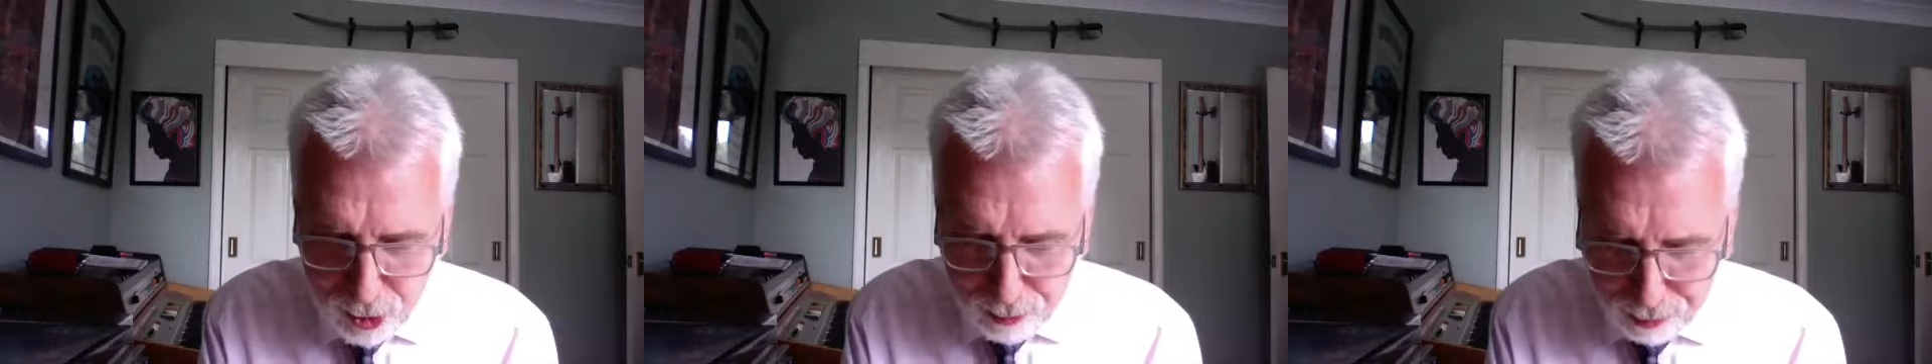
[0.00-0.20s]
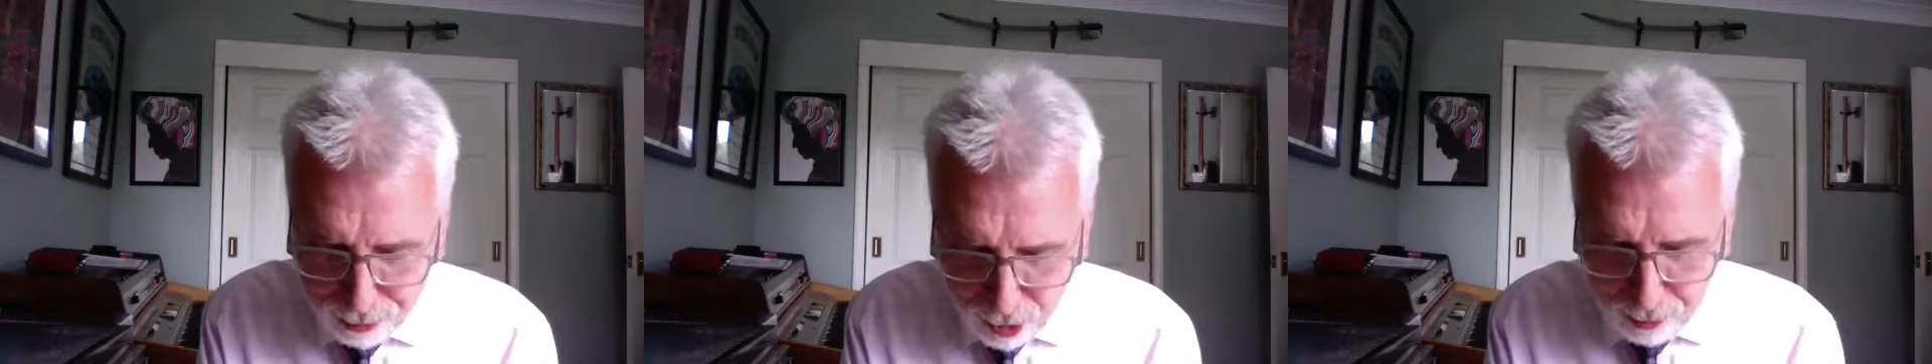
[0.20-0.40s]

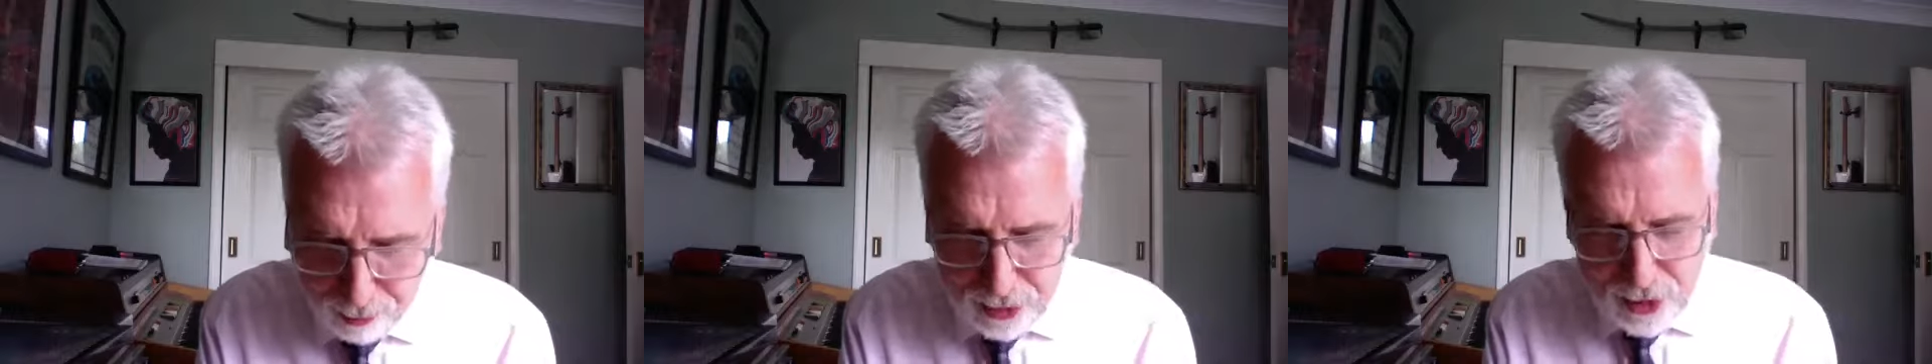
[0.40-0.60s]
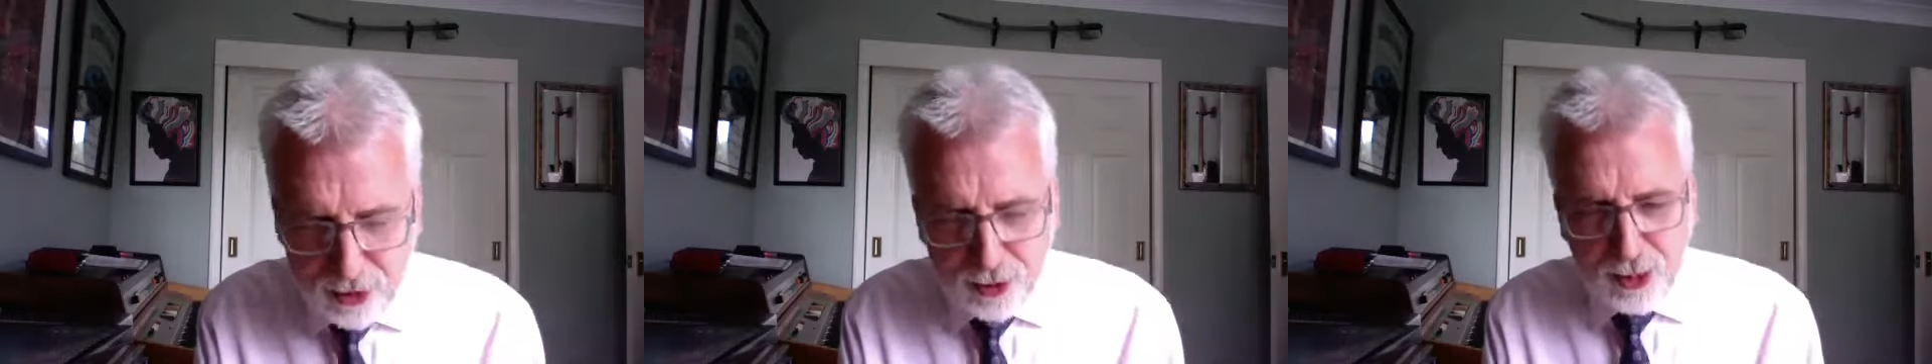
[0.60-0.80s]

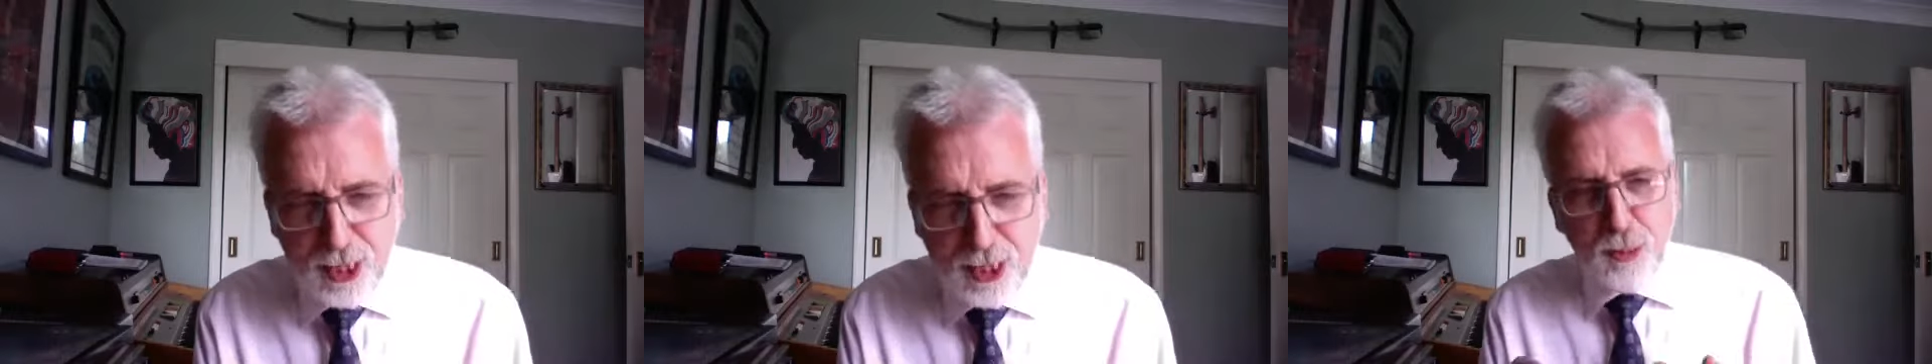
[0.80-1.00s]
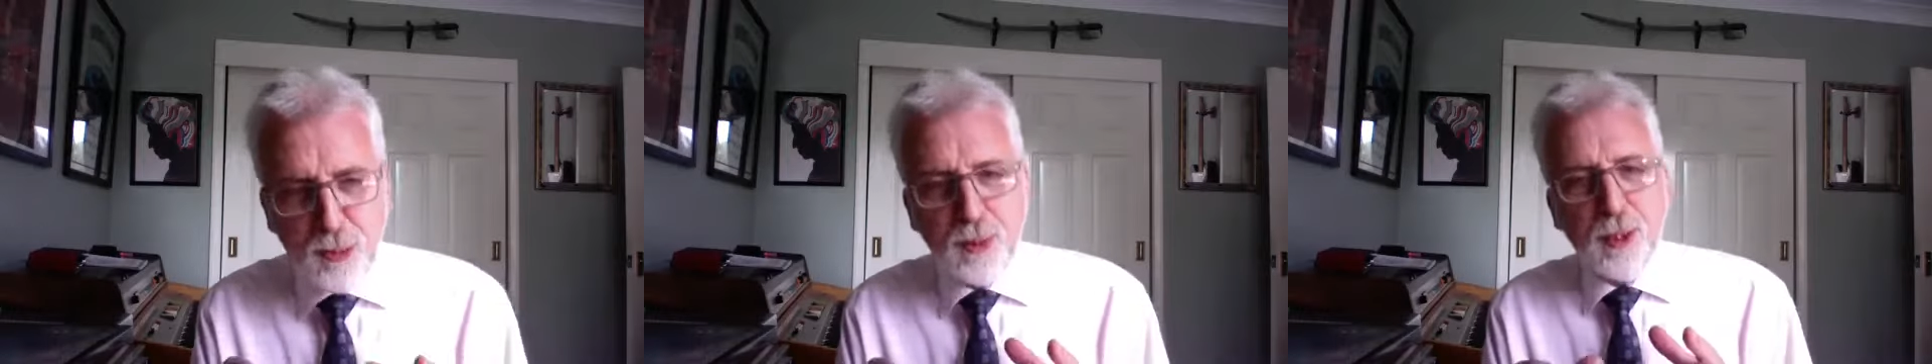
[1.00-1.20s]
promise,
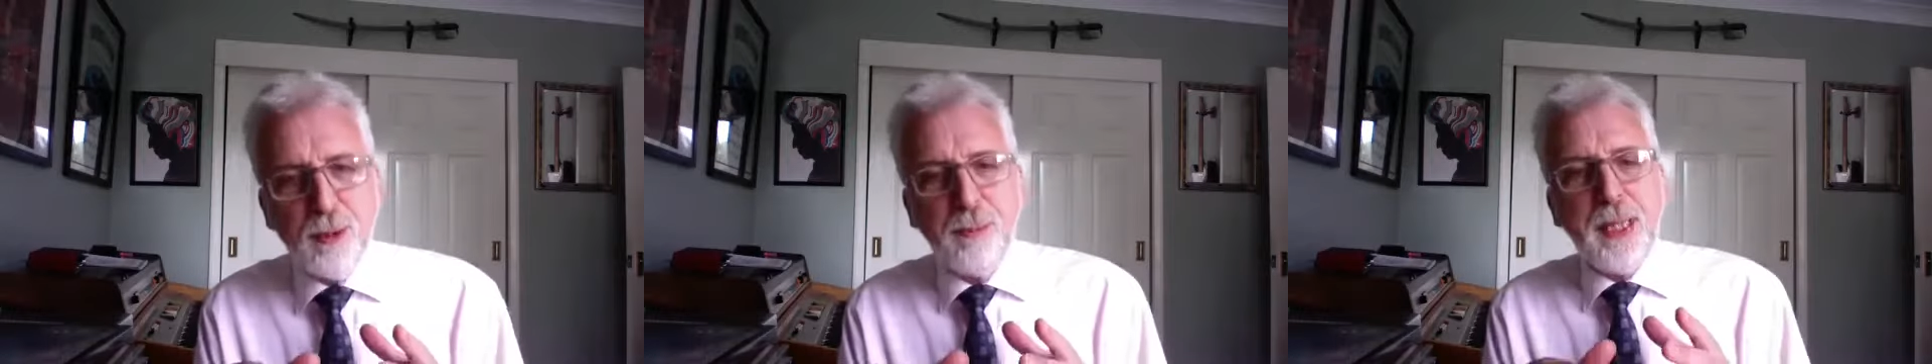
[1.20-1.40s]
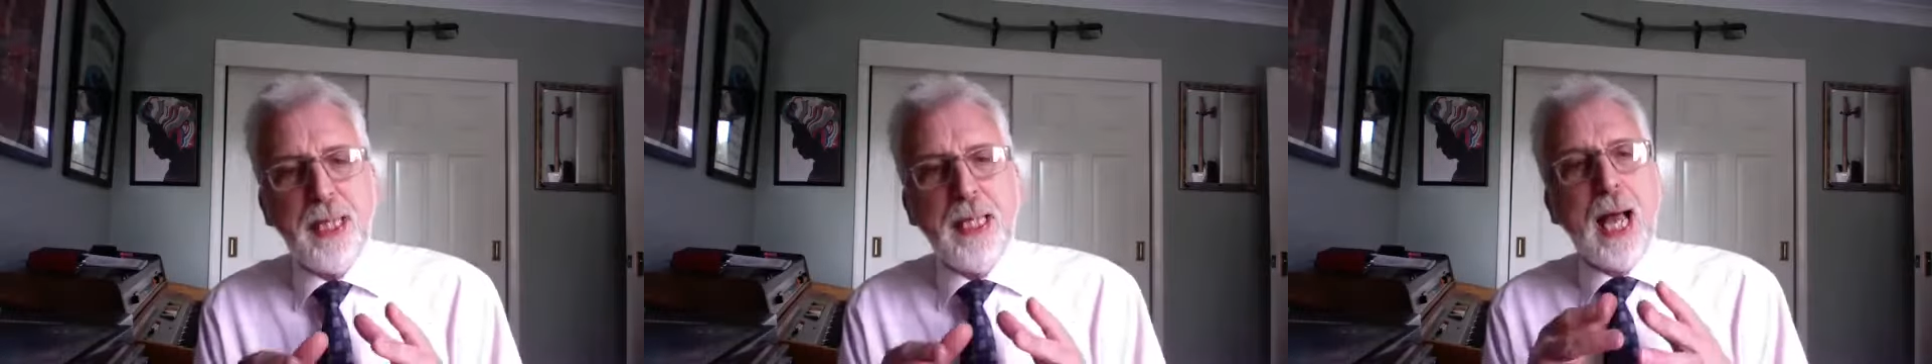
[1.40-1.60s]
this will
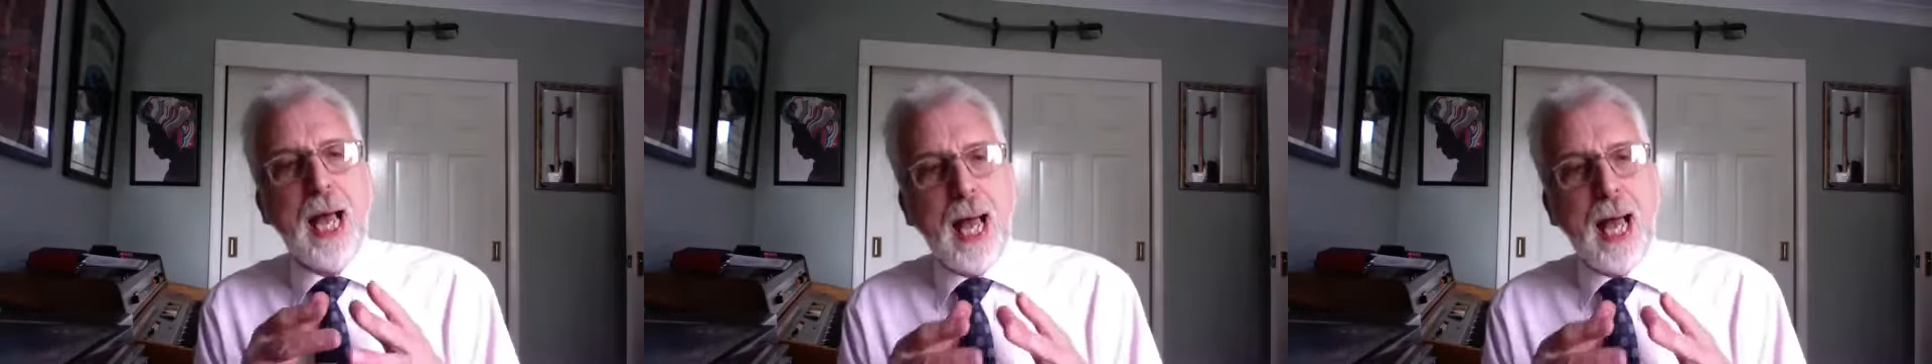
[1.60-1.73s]
be